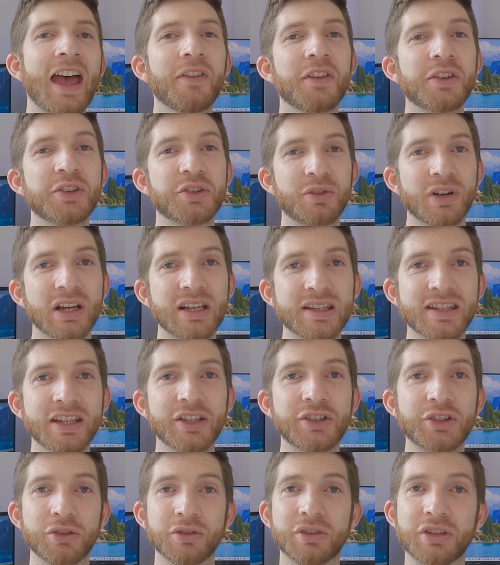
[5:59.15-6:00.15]
and the tricks
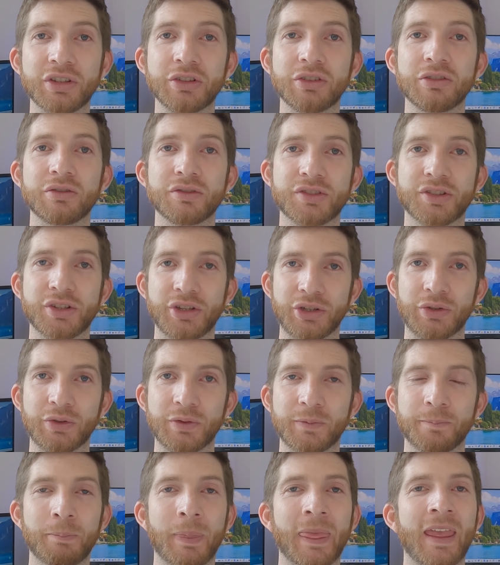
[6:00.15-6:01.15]
that you can use
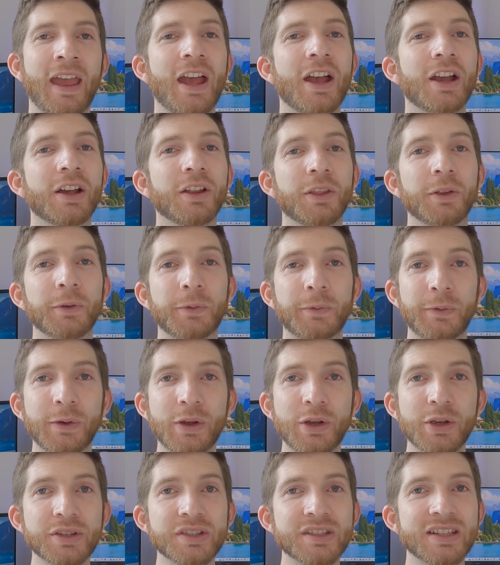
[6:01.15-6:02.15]
too. The
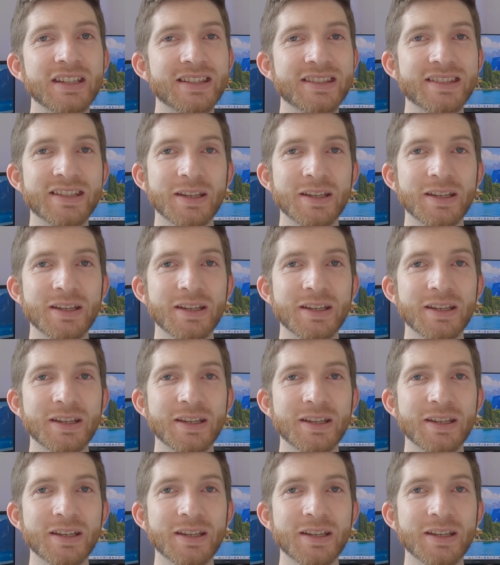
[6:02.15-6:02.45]
first